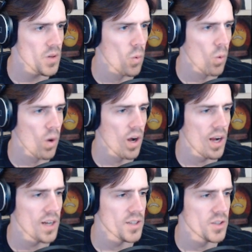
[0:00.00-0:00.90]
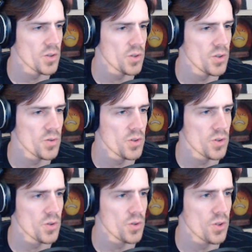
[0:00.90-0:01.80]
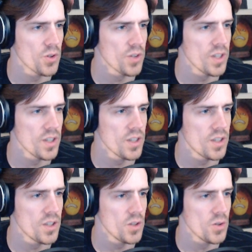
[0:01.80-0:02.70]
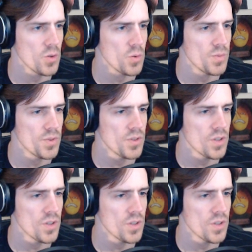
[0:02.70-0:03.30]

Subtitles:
What do? You create cubes.